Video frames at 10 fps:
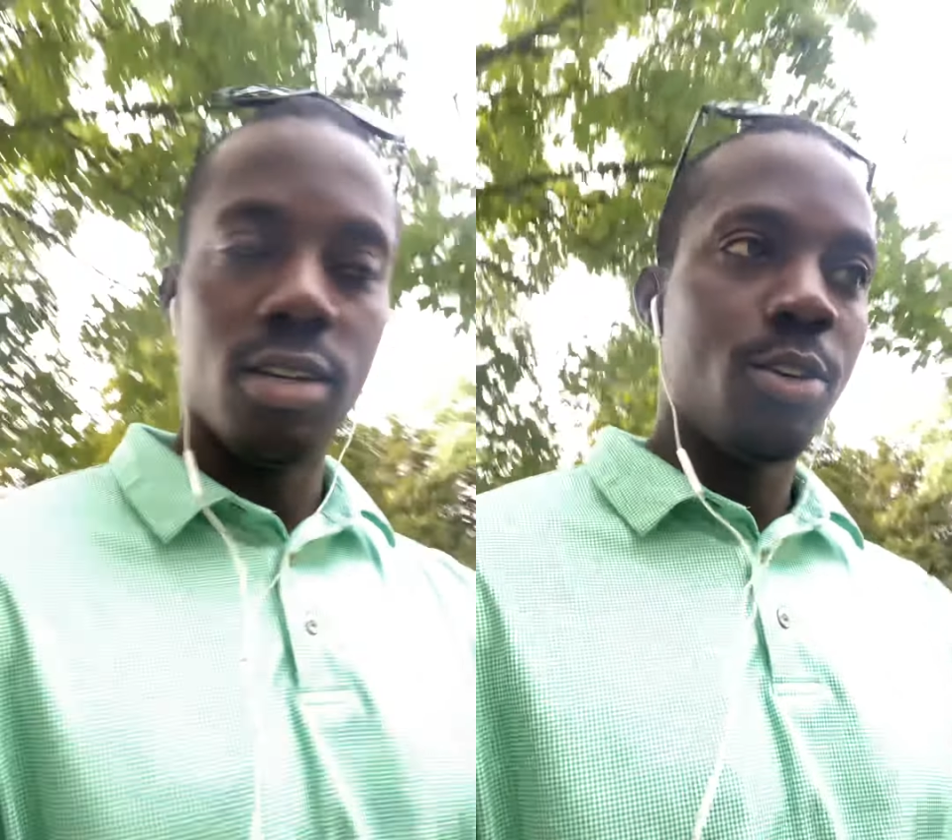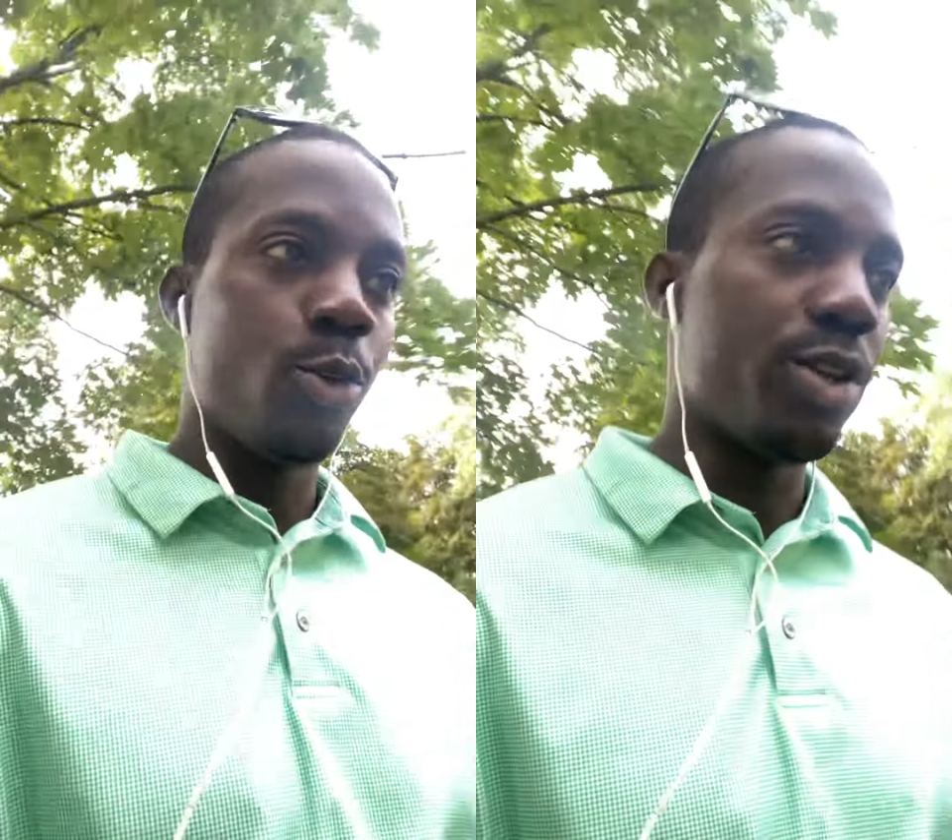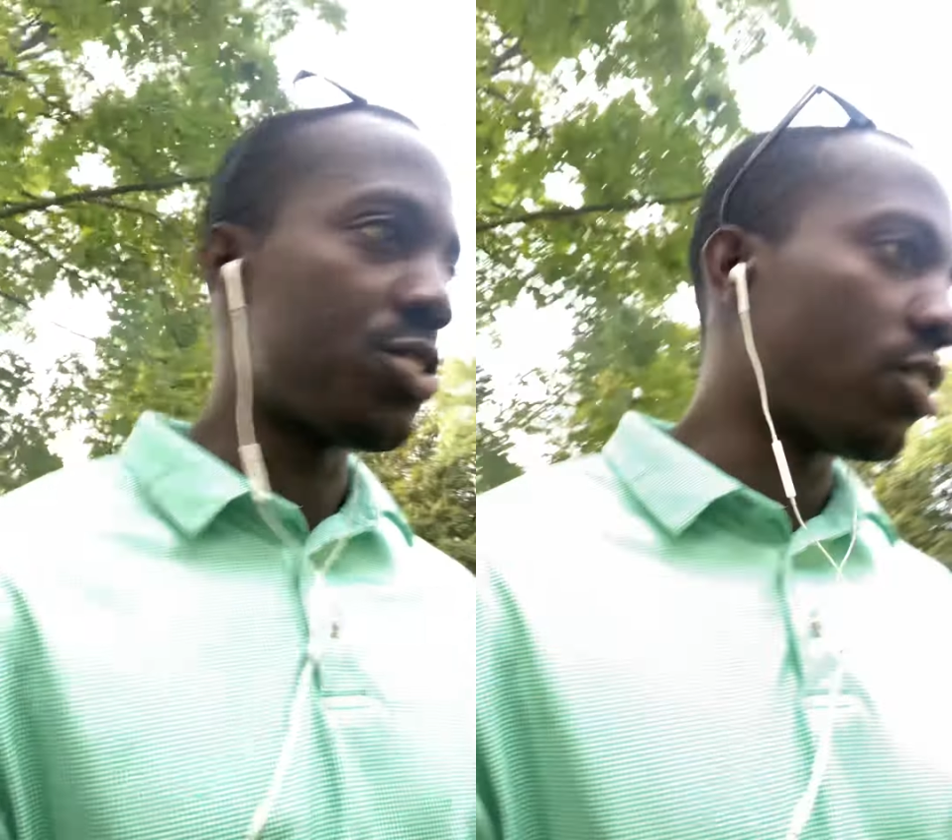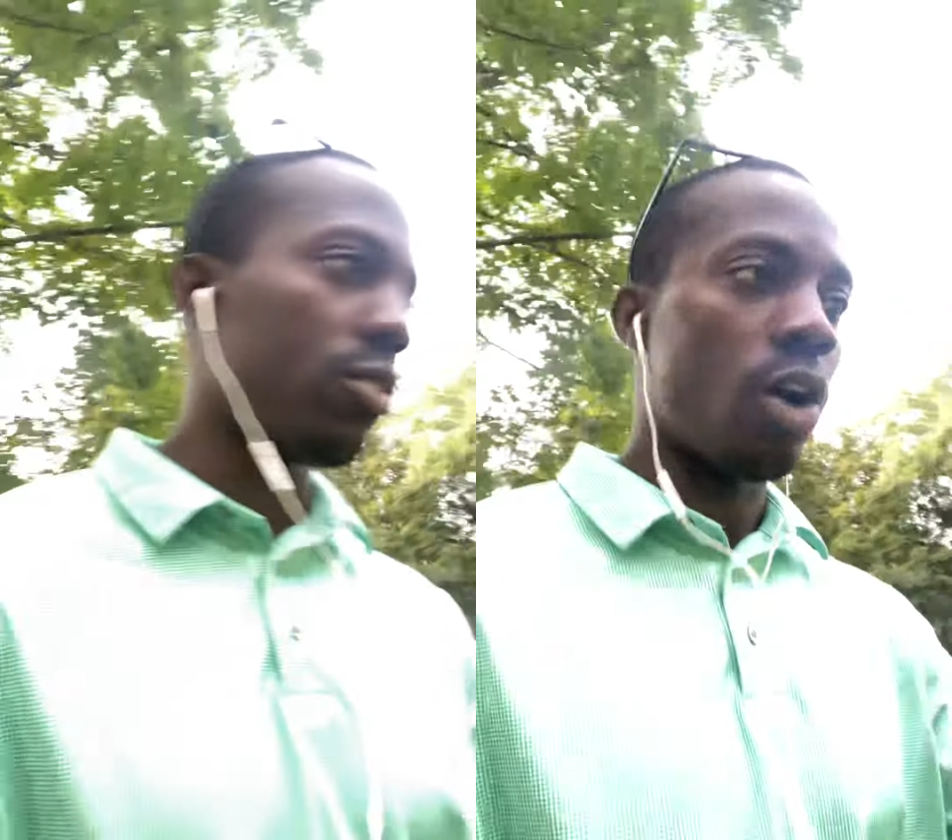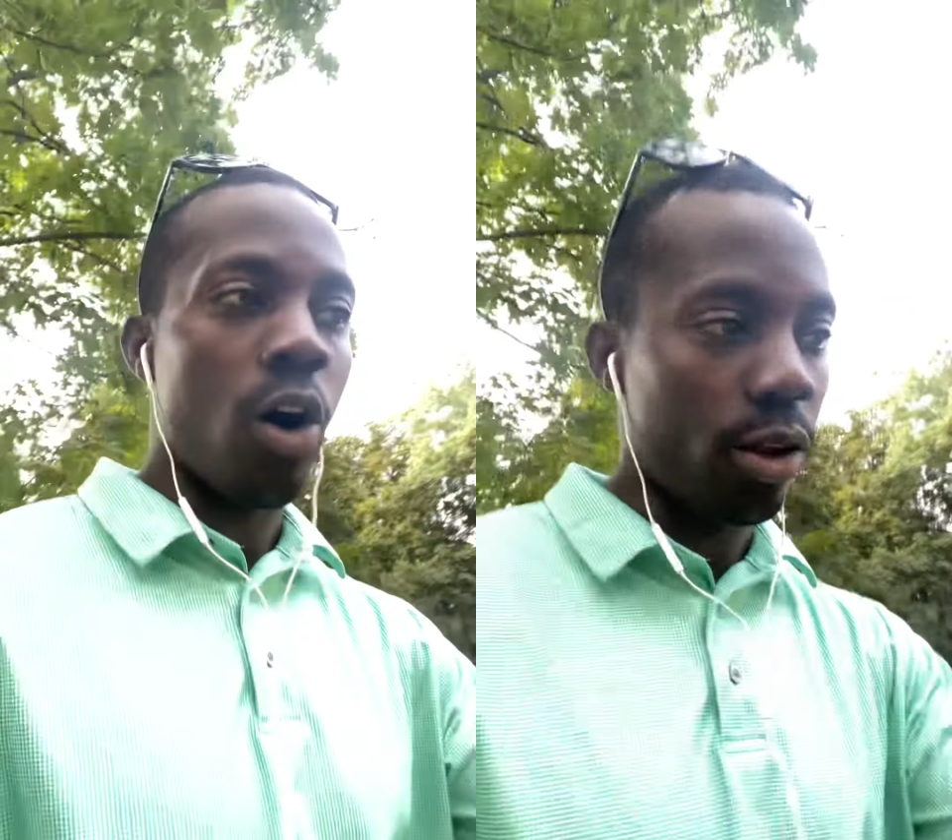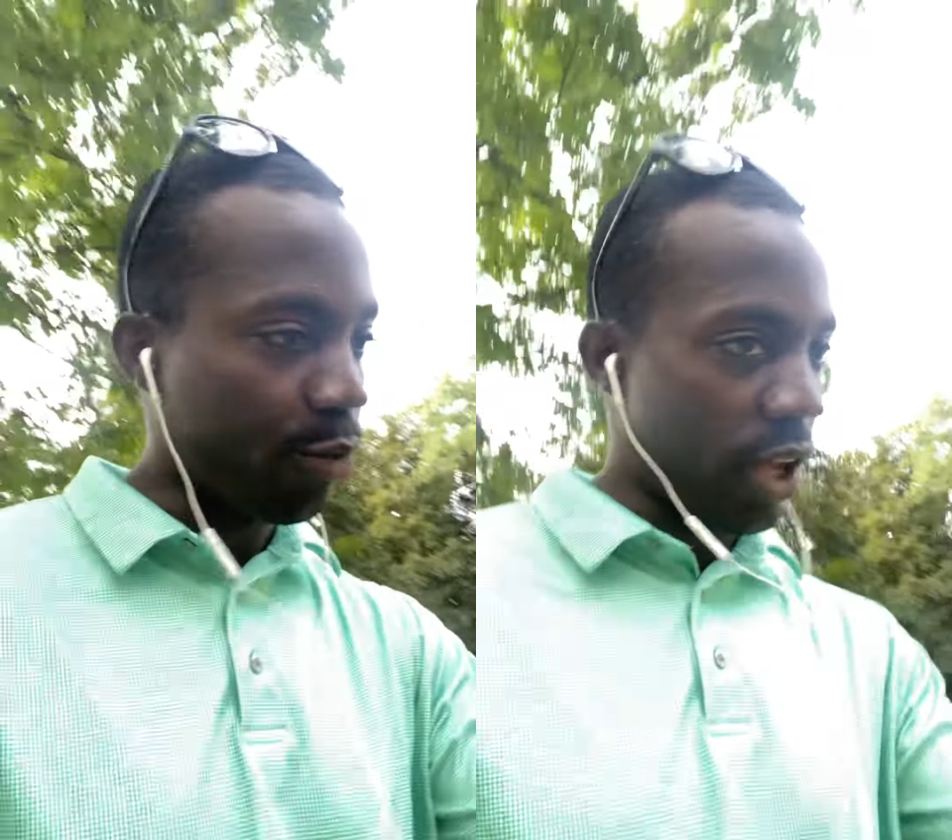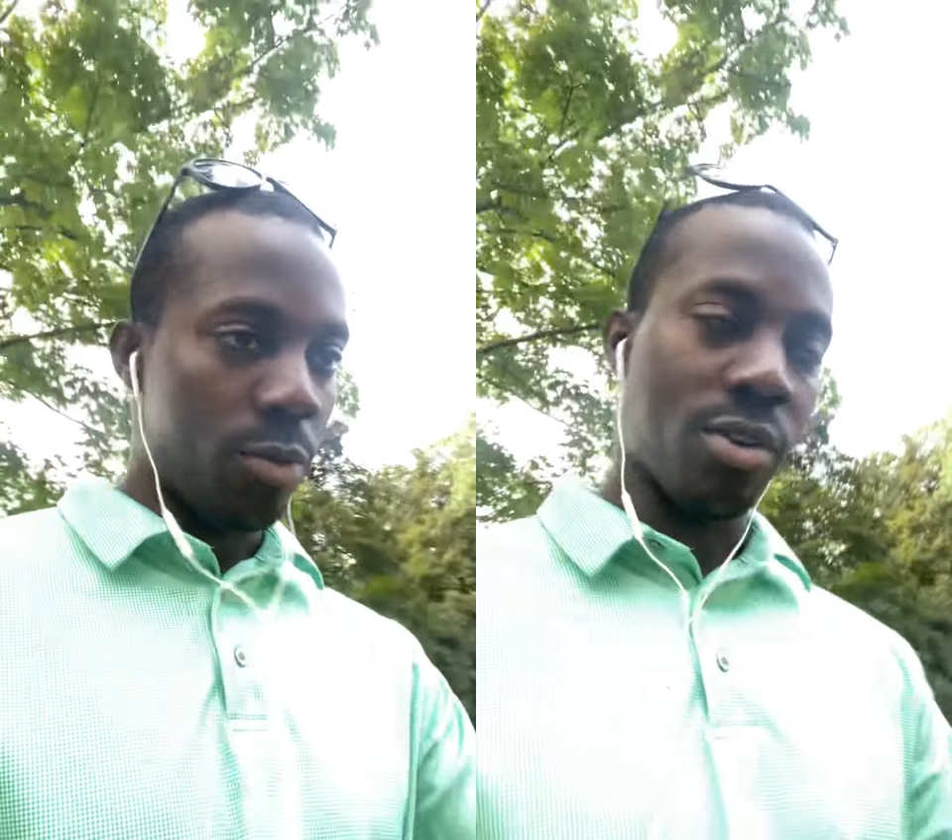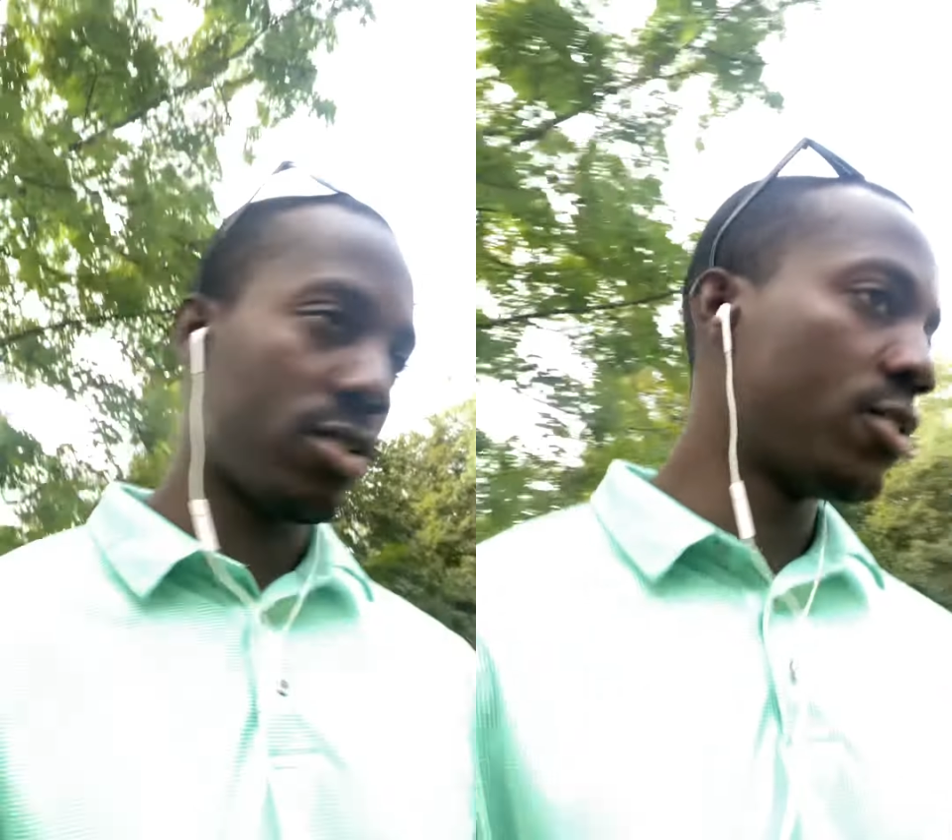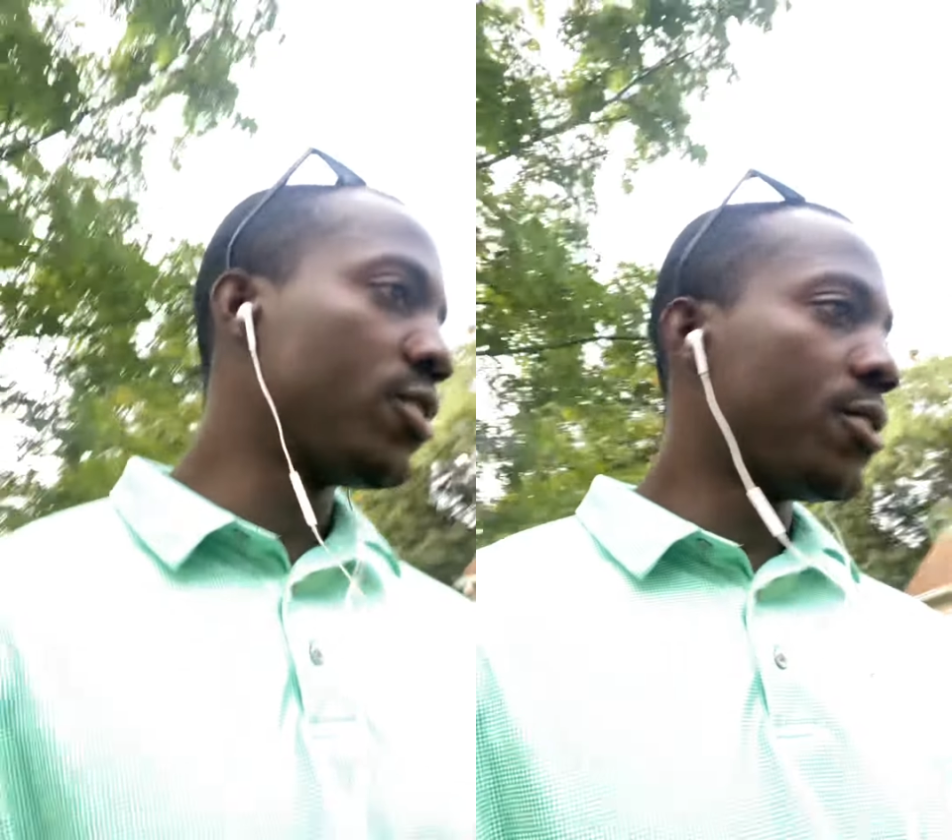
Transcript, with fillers: who is a Hall of Famer,